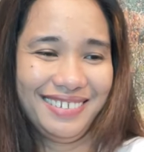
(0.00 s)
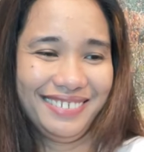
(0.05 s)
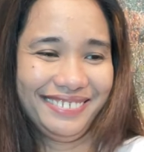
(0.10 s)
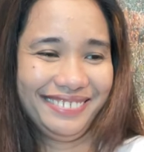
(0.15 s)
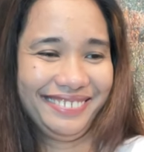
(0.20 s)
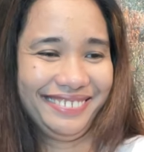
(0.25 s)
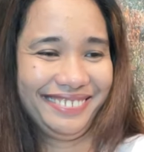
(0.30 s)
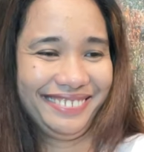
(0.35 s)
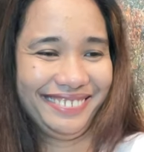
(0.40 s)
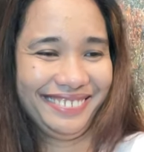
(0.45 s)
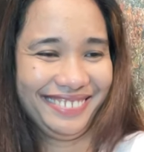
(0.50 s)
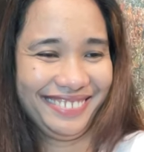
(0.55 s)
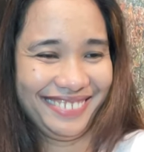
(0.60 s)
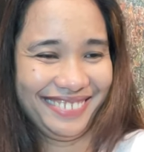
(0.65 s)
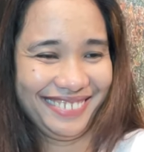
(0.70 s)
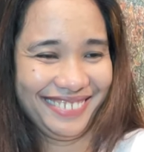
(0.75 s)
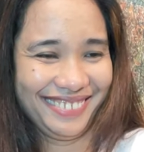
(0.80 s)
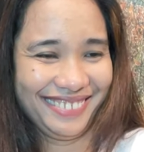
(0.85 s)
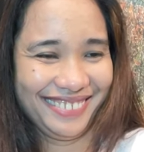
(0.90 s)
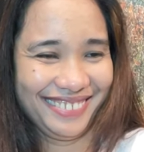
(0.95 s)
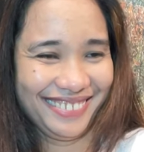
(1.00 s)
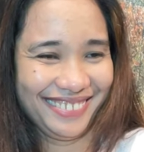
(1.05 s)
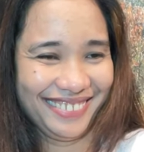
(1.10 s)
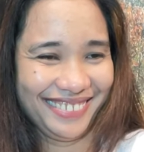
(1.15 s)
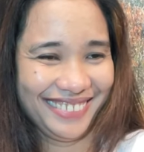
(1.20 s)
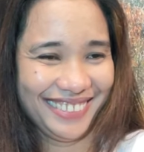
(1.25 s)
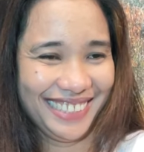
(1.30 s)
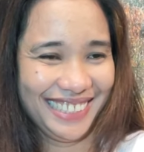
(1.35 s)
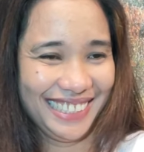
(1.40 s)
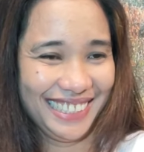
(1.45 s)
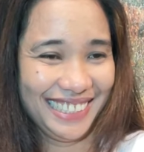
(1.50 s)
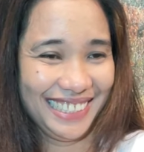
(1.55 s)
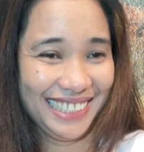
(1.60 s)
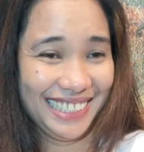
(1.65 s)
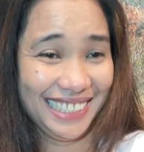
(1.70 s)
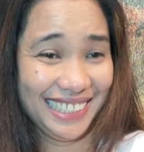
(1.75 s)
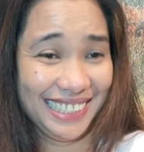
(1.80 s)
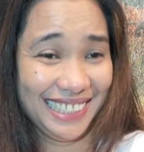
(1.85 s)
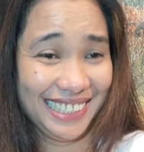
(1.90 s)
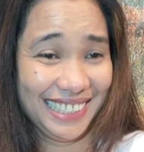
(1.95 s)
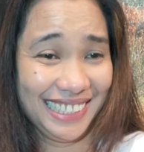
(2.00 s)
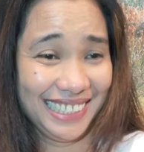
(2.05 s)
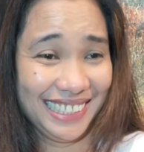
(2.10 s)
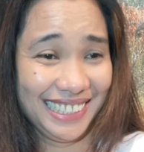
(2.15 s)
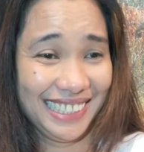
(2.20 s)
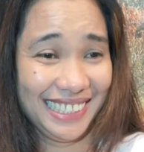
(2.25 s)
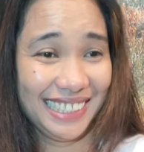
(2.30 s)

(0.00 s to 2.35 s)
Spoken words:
No one is speaking in this clip.